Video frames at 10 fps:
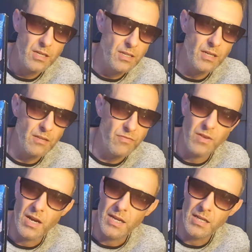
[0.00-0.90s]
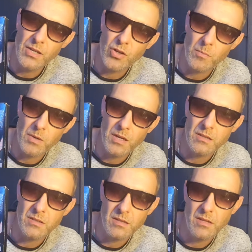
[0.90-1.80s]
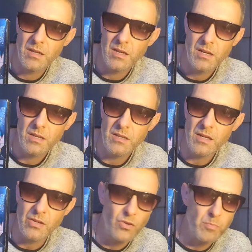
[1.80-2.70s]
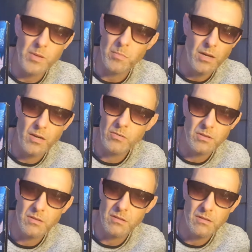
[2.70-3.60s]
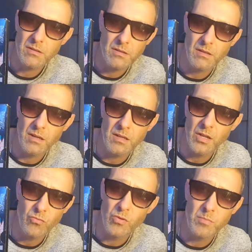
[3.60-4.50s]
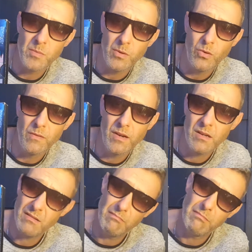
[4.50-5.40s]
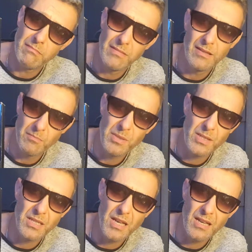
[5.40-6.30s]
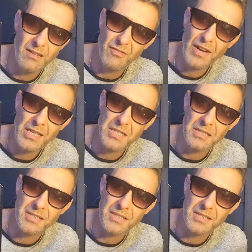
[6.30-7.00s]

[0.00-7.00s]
you can fly helicopters, you can knock people out, you can run people over. Bit violent at